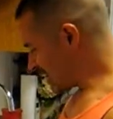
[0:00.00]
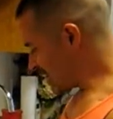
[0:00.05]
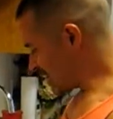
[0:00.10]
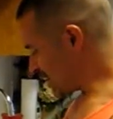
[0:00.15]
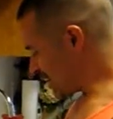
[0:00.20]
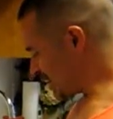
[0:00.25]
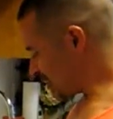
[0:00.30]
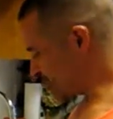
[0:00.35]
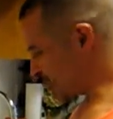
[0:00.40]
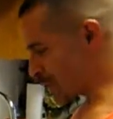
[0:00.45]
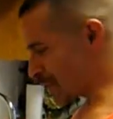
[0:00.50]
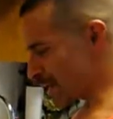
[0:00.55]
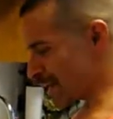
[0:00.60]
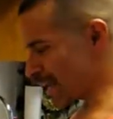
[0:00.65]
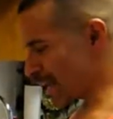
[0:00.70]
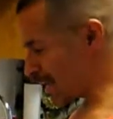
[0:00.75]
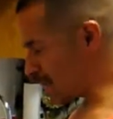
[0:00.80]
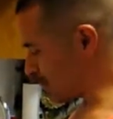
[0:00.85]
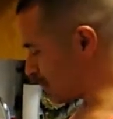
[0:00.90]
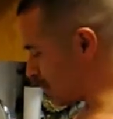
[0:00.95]
then we're going to
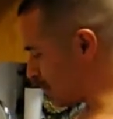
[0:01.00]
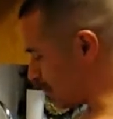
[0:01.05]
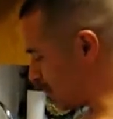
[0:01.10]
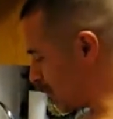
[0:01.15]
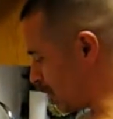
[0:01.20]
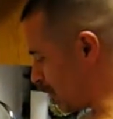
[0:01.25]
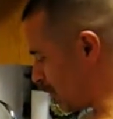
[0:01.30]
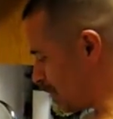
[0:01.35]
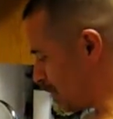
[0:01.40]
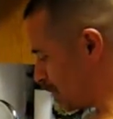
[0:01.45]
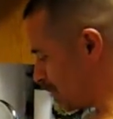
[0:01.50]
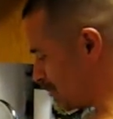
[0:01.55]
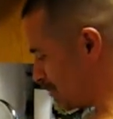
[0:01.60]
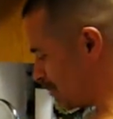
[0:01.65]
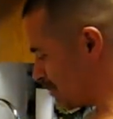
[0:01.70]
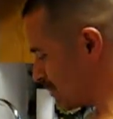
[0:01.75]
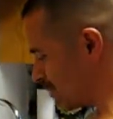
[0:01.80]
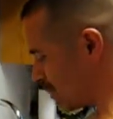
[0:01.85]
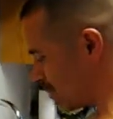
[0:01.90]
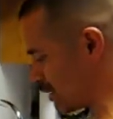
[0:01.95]
add to the bowl
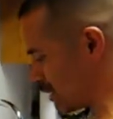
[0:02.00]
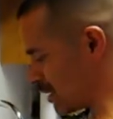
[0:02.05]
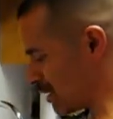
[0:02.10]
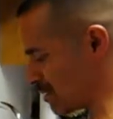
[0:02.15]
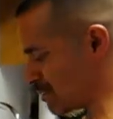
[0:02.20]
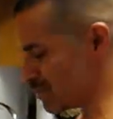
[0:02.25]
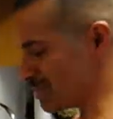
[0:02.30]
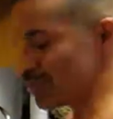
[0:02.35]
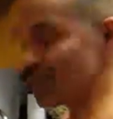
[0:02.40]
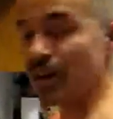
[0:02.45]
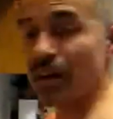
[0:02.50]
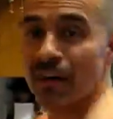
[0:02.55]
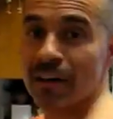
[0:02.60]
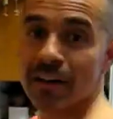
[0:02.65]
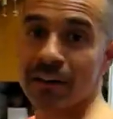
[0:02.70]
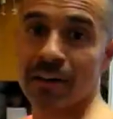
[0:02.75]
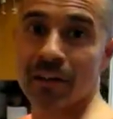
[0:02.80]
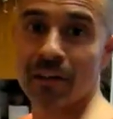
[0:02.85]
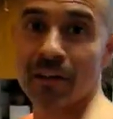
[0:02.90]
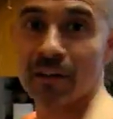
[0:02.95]
2
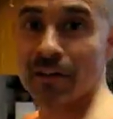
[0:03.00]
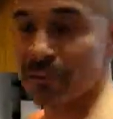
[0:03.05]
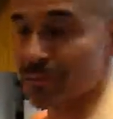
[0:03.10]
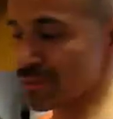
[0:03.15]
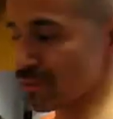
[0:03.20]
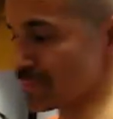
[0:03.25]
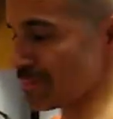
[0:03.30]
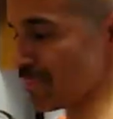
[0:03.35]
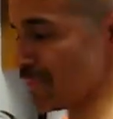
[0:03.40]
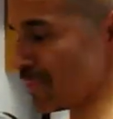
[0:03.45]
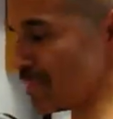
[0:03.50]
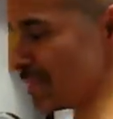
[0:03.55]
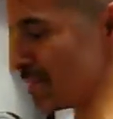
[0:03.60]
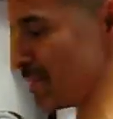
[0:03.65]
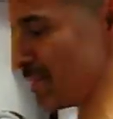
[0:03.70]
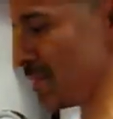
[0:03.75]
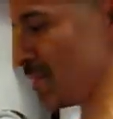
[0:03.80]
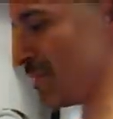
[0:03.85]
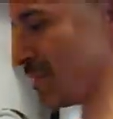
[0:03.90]
garlic cloves minced,